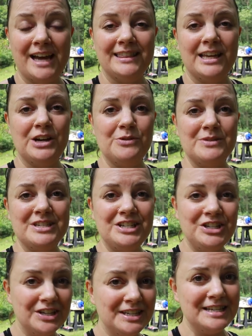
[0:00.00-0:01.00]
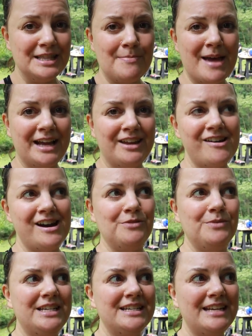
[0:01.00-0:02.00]
fact that it was just in the
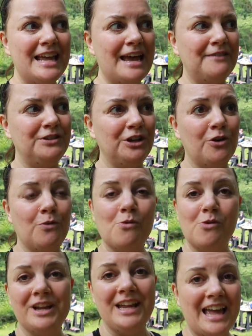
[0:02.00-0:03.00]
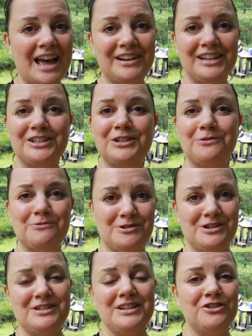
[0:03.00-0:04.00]
backyard and we didn't have to go walking out into the
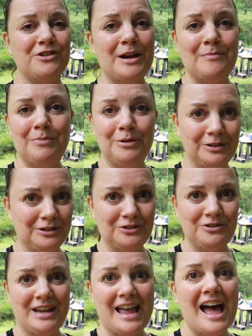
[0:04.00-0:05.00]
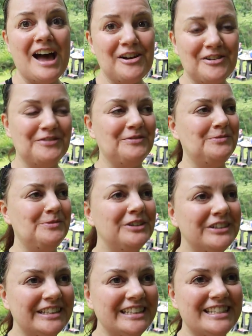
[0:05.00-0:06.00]
woods and try to pull a tree out of the
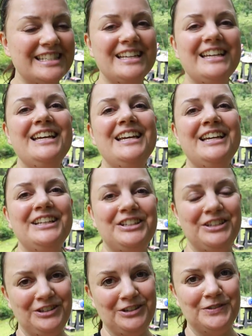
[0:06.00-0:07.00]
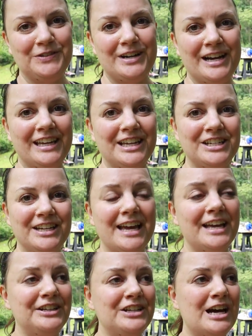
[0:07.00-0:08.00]
woods to use for our kitchen
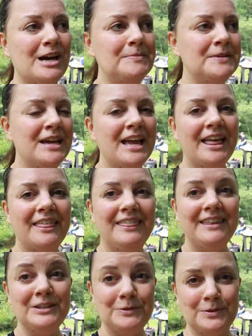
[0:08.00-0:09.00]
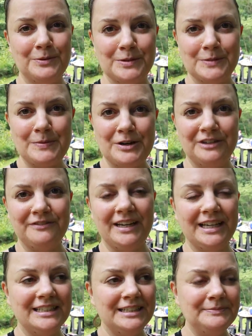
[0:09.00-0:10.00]
countertops. This one was
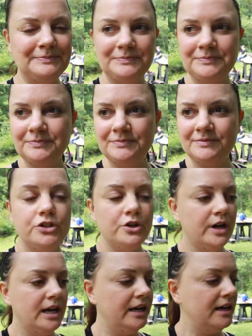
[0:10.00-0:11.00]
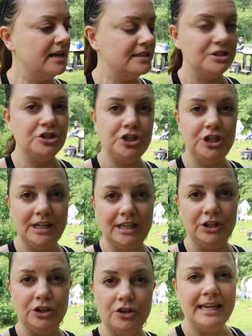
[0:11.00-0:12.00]
perfect. So our cousin
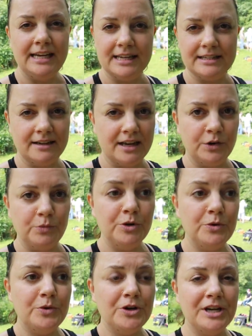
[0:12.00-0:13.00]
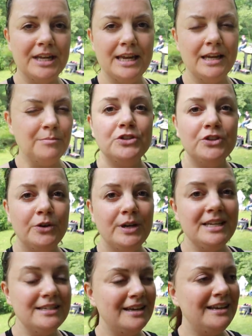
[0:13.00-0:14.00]
Gene, he does a lot of woodworking,
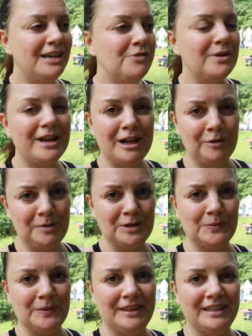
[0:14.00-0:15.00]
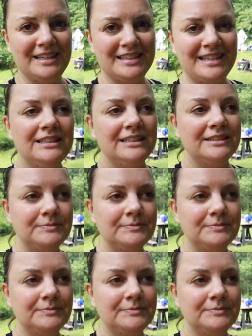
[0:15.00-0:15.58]
so he said he would help us with this.